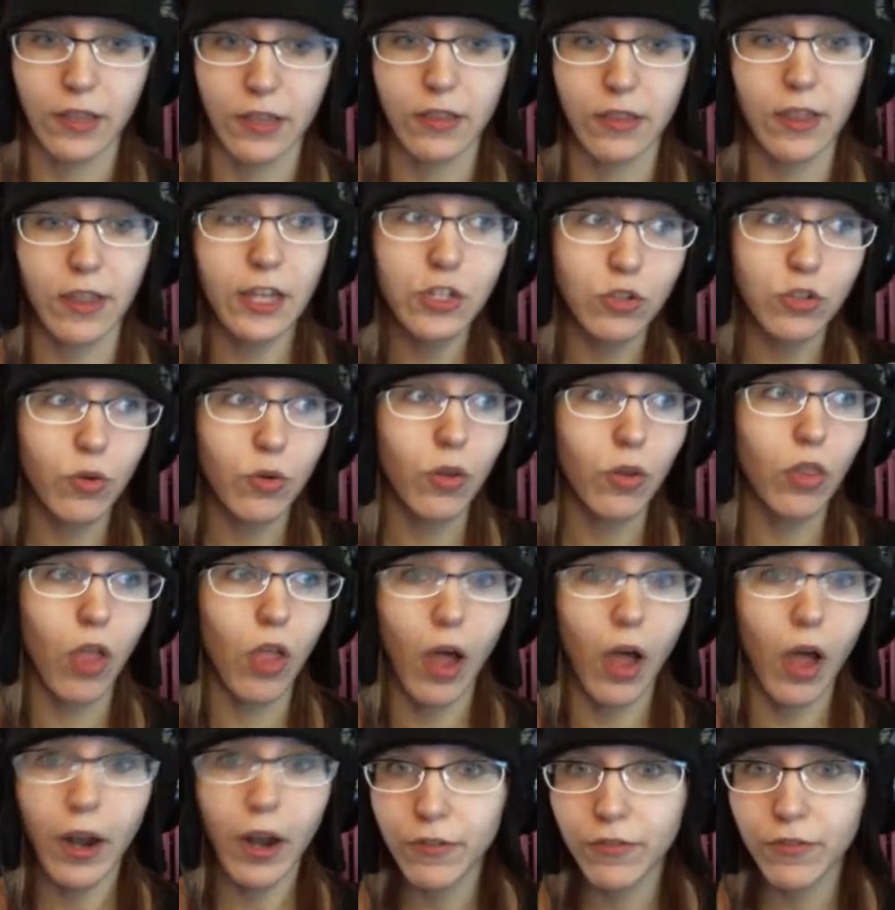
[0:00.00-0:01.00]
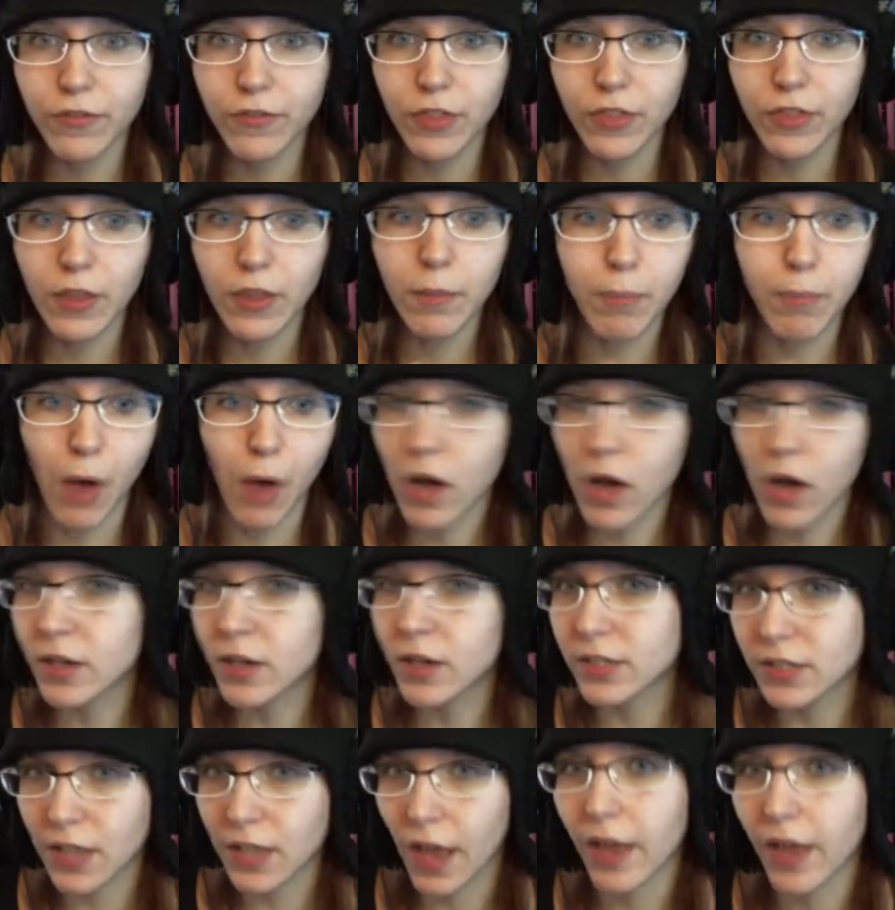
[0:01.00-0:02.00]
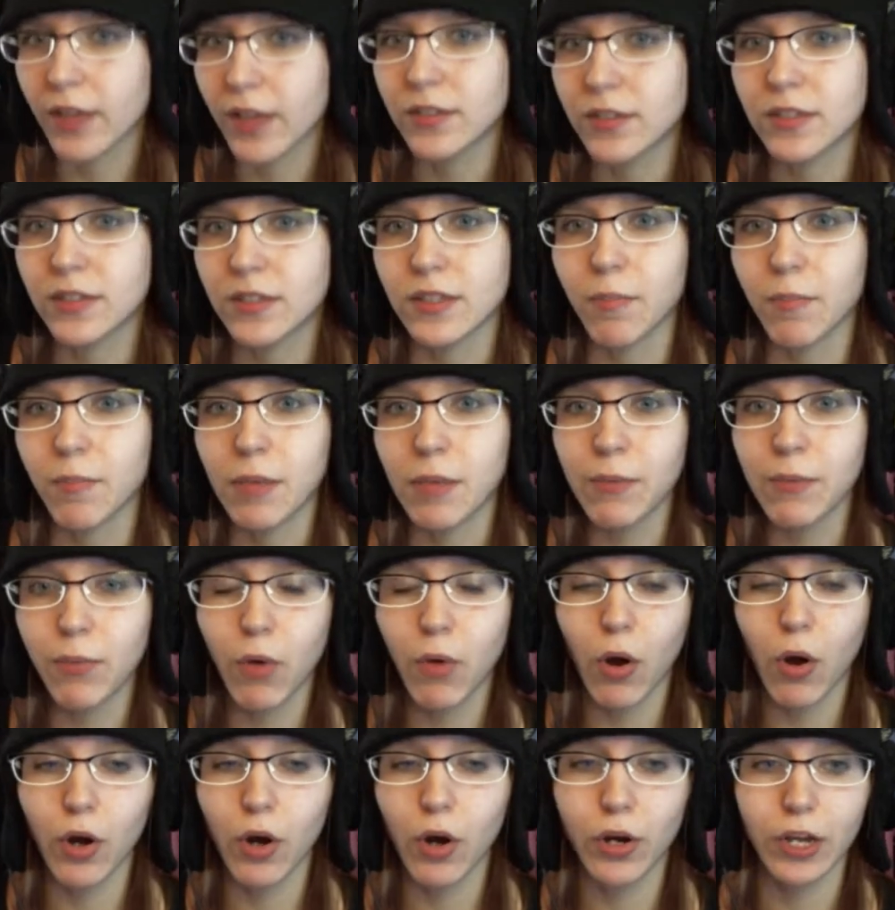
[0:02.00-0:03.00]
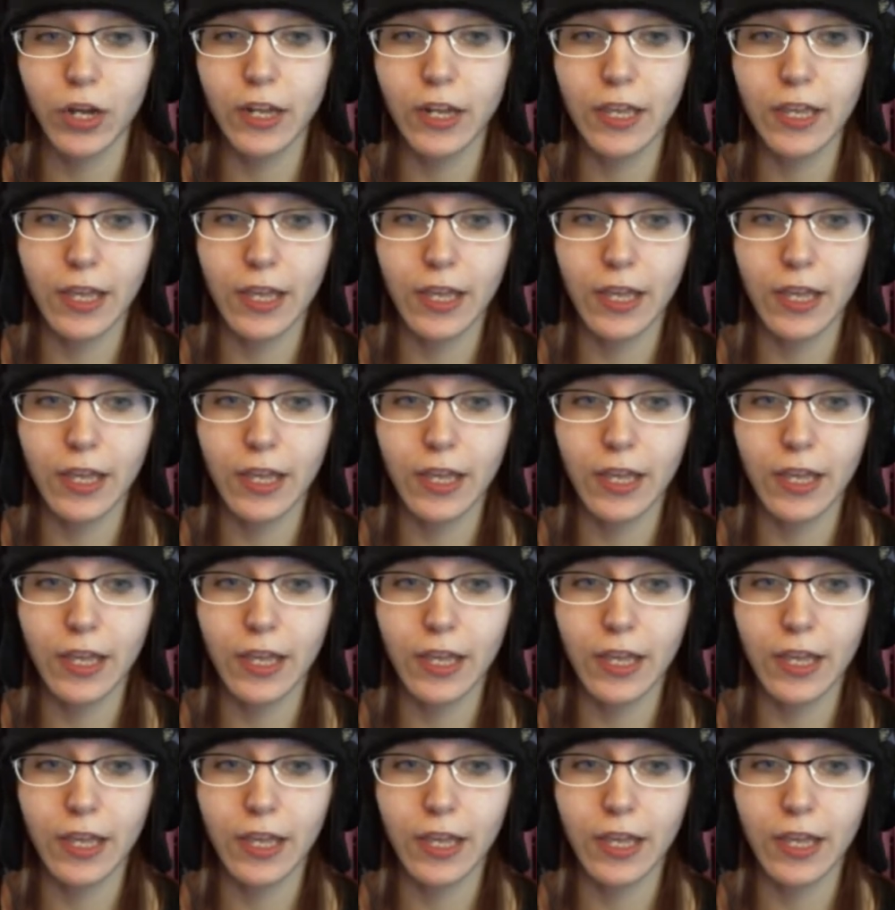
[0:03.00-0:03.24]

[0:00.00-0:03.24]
They do a lot of the box sets that people aren't going to